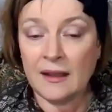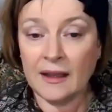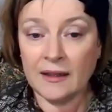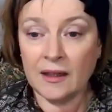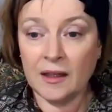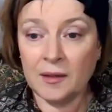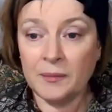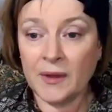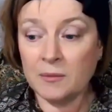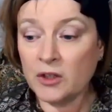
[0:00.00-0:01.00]
And
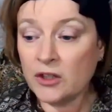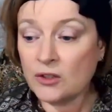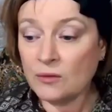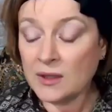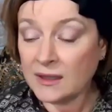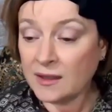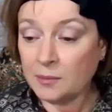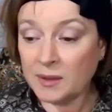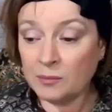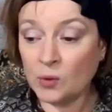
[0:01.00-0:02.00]
I'm going to talk a little
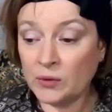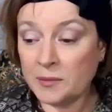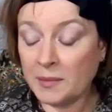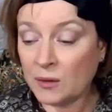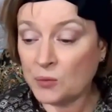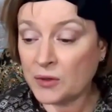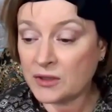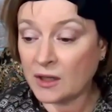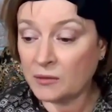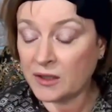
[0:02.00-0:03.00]
bit more about what's
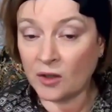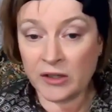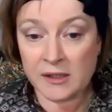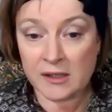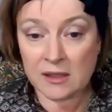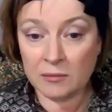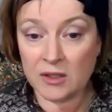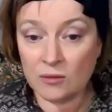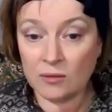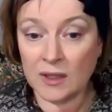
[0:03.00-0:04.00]
going on and sum
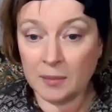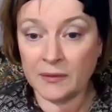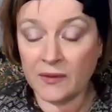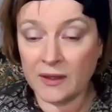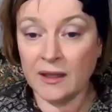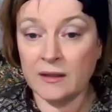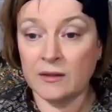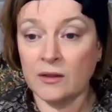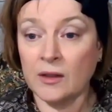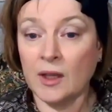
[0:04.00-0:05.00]
it all up at the
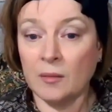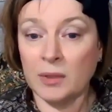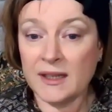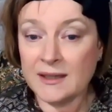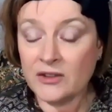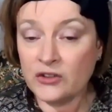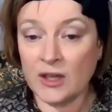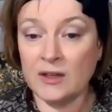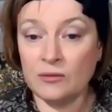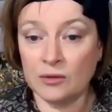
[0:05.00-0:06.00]
end. But in
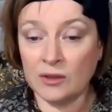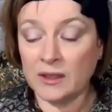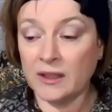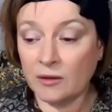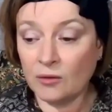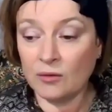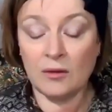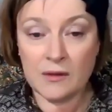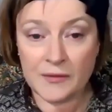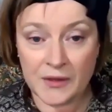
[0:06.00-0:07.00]
general, in
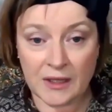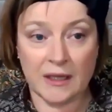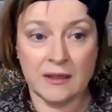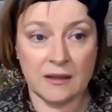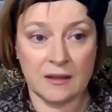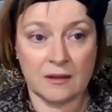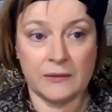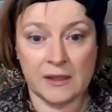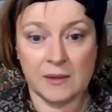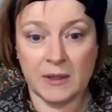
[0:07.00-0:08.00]
all of the cases of
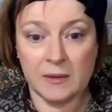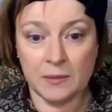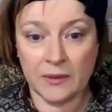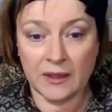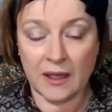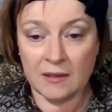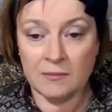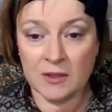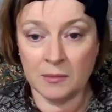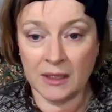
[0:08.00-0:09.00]
these people that came
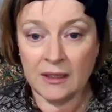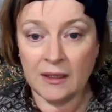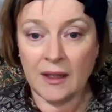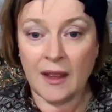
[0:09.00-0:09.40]
to me,